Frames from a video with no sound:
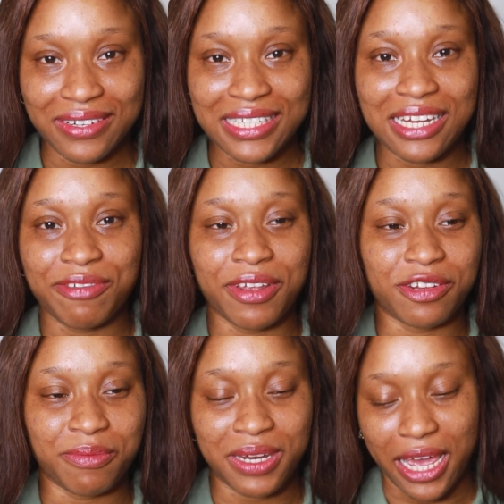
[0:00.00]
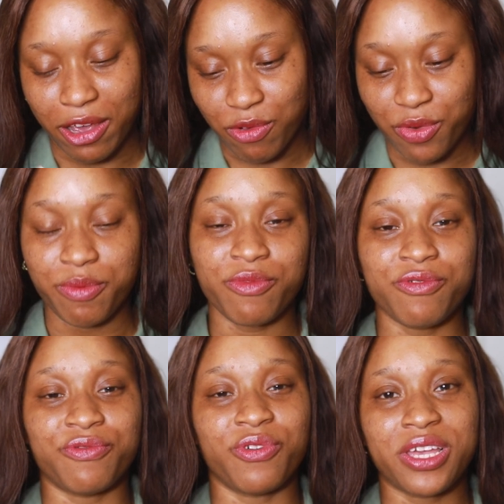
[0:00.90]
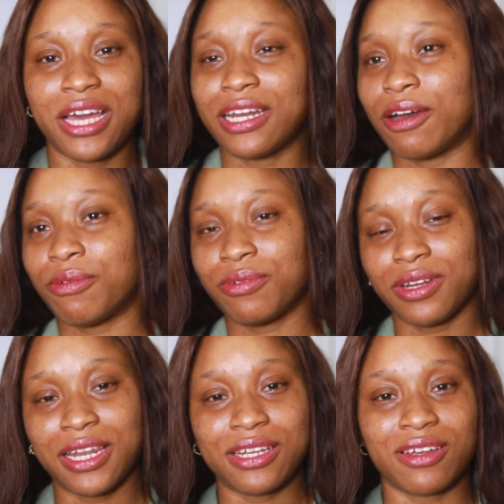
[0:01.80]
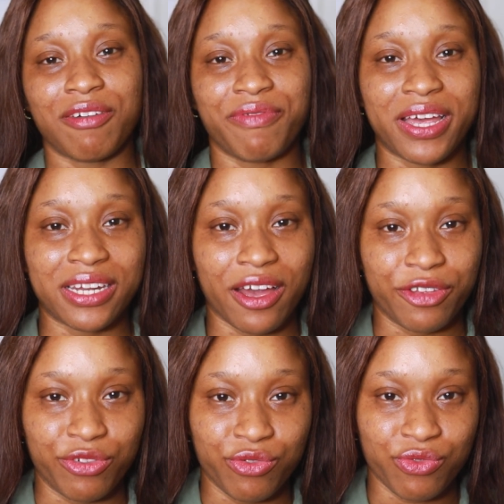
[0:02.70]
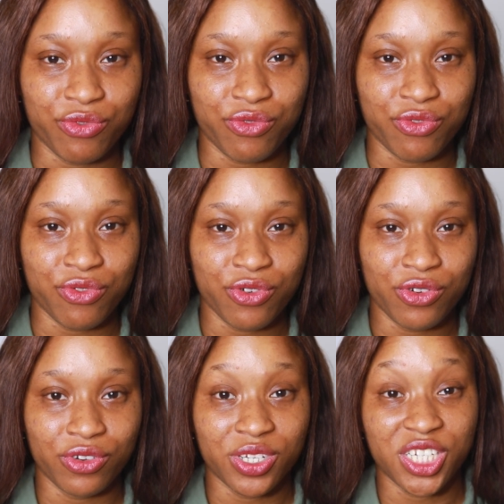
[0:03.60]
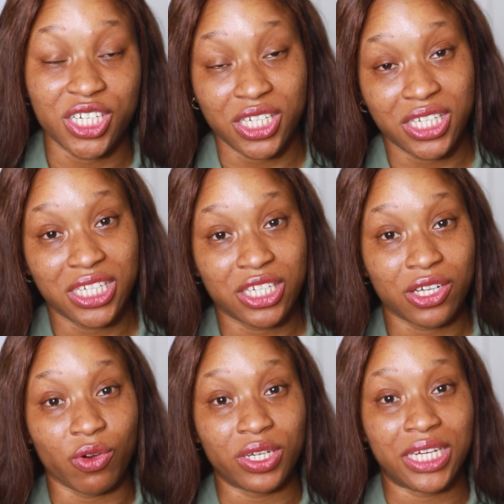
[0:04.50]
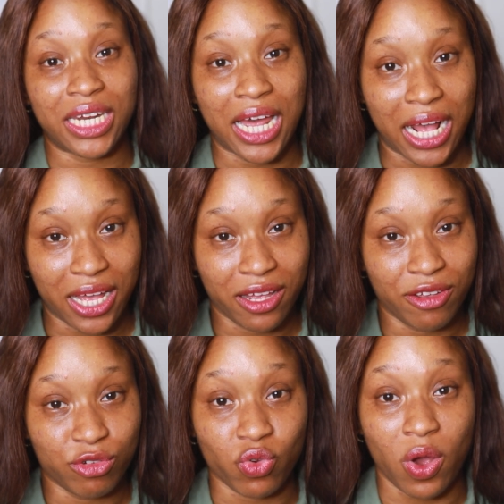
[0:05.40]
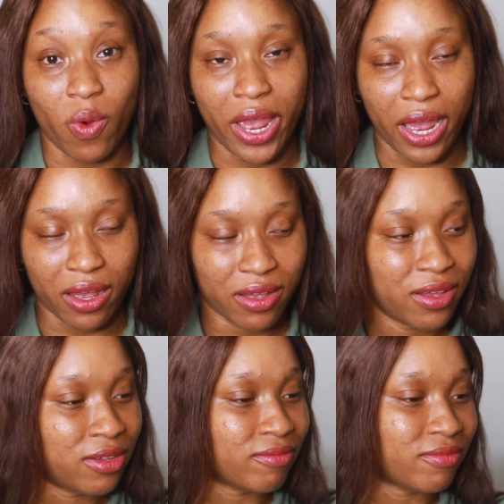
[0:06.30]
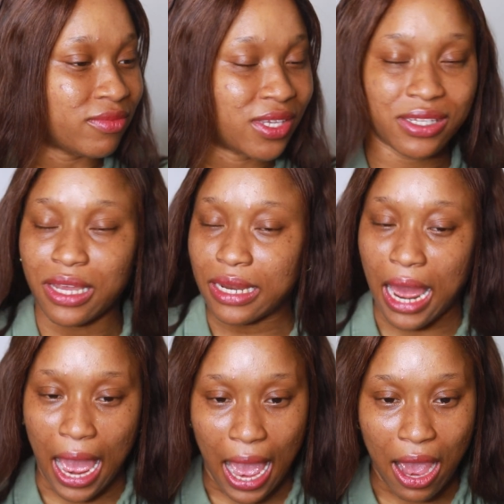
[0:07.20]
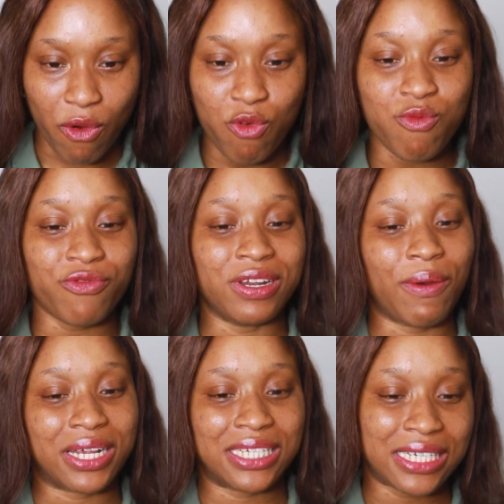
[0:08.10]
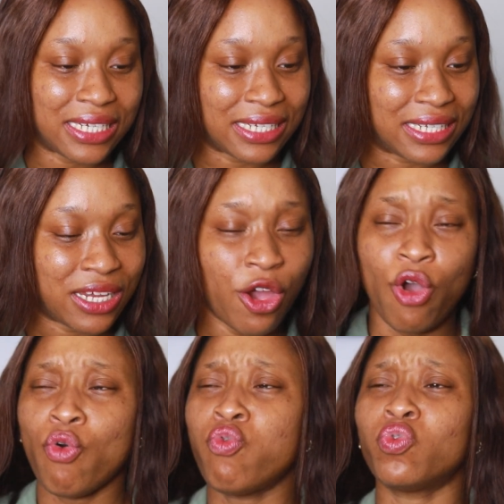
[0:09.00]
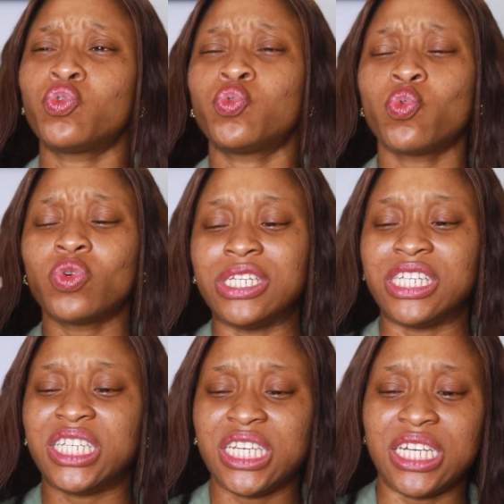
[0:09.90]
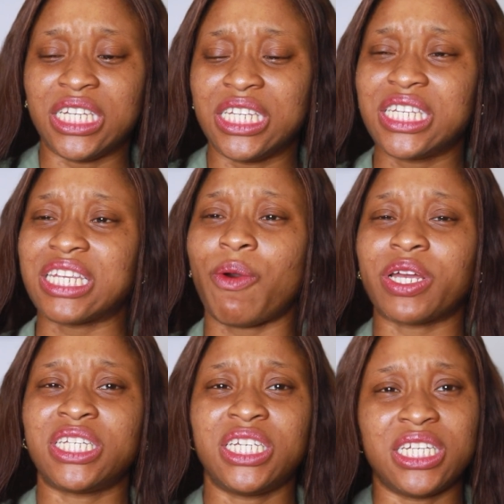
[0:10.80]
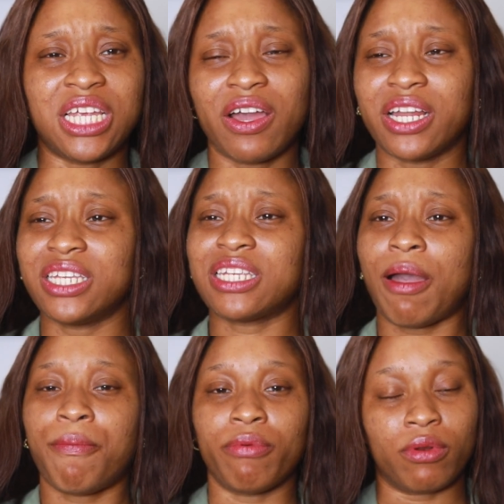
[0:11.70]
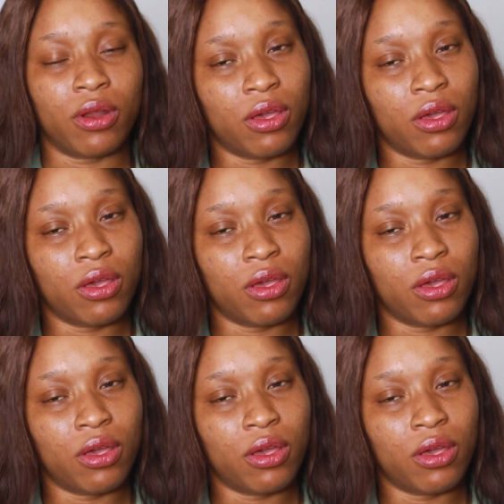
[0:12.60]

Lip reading: Instead of them to be like, we move. Oh yeah, now let's go and find our new cheese container to acquire. They said, who moved our cheese? Who took the cheese? This is our cheese. How can this happen?